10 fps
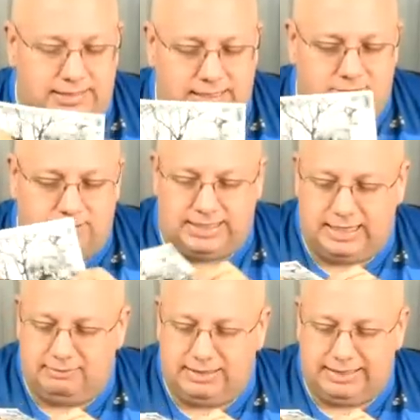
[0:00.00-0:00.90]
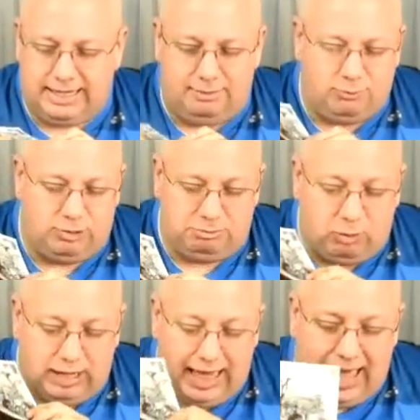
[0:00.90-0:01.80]
sensor is giving, capturing
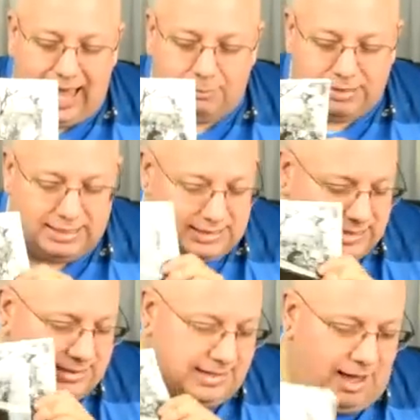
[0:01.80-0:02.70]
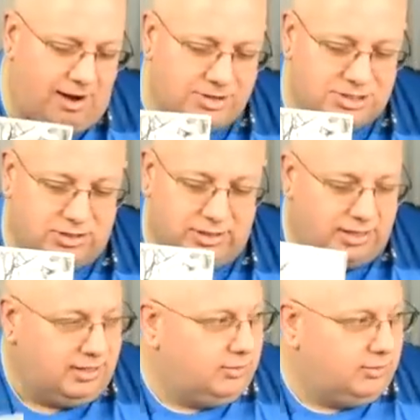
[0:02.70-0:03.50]
more light because it's larger.